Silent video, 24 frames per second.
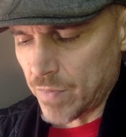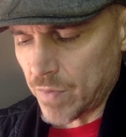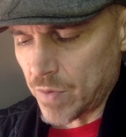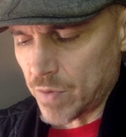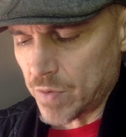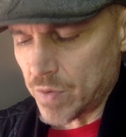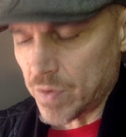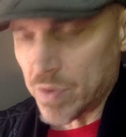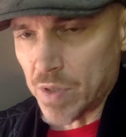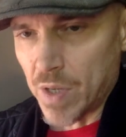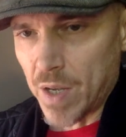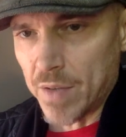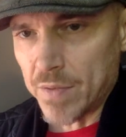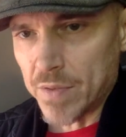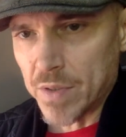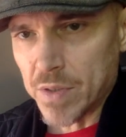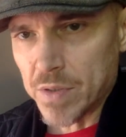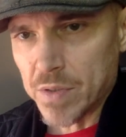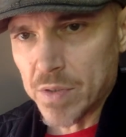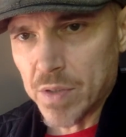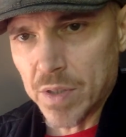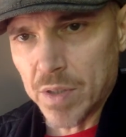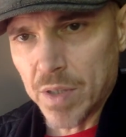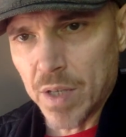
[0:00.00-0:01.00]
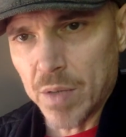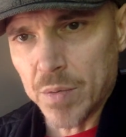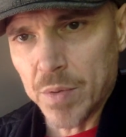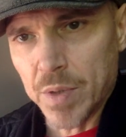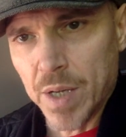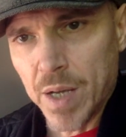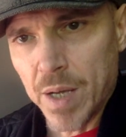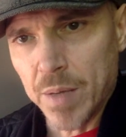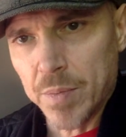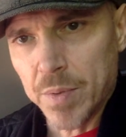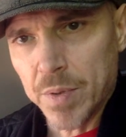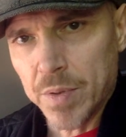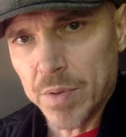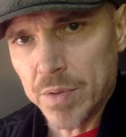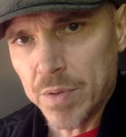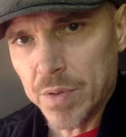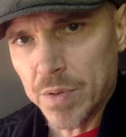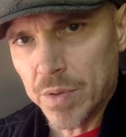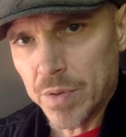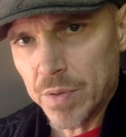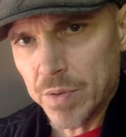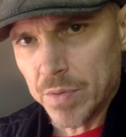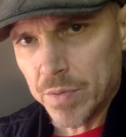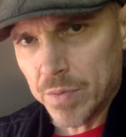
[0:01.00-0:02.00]
which is obvious that would
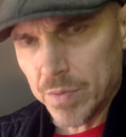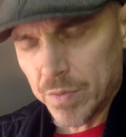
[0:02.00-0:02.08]
happen.